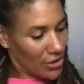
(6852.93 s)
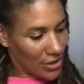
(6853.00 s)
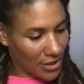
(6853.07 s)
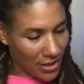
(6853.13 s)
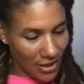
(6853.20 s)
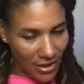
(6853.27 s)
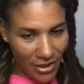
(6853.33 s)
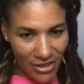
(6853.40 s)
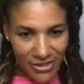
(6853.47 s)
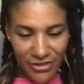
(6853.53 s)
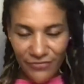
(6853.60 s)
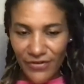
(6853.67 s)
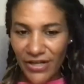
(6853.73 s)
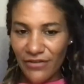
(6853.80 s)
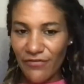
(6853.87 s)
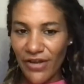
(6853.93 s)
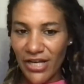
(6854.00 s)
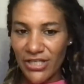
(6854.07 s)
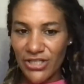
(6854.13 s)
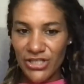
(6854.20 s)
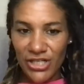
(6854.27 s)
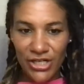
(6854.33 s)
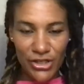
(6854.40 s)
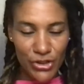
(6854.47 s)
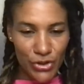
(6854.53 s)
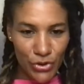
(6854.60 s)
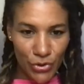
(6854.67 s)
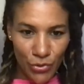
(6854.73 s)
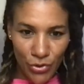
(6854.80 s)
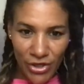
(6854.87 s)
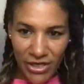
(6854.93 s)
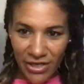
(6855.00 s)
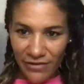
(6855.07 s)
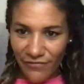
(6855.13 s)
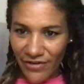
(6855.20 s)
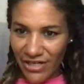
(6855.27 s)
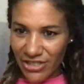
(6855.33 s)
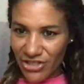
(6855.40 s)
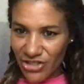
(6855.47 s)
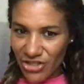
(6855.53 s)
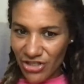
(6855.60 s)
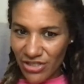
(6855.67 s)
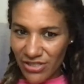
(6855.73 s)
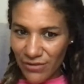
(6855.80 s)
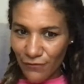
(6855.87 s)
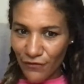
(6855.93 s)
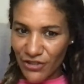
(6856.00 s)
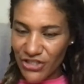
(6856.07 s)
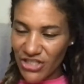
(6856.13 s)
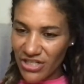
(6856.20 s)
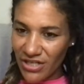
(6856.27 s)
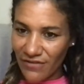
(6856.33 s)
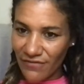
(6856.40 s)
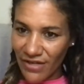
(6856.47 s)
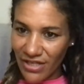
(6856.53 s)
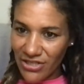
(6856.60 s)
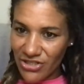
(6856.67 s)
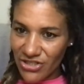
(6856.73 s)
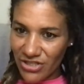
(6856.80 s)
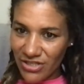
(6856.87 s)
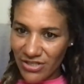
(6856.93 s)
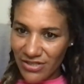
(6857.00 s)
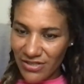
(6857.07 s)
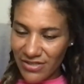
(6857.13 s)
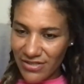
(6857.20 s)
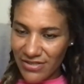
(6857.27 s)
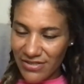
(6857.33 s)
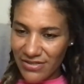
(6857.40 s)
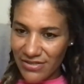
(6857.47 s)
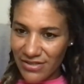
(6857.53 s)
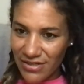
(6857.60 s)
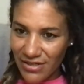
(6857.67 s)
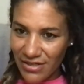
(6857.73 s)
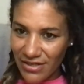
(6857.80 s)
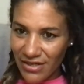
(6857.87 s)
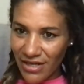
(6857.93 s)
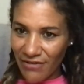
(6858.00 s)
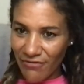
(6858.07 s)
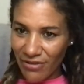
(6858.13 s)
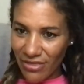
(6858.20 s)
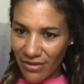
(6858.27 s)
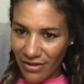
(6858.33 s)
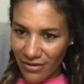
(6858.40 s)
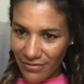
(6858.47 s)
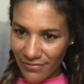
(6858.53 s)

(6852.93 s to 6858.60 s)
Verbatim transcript: lot of adventures, cooking adventures, fishing adventures, everything.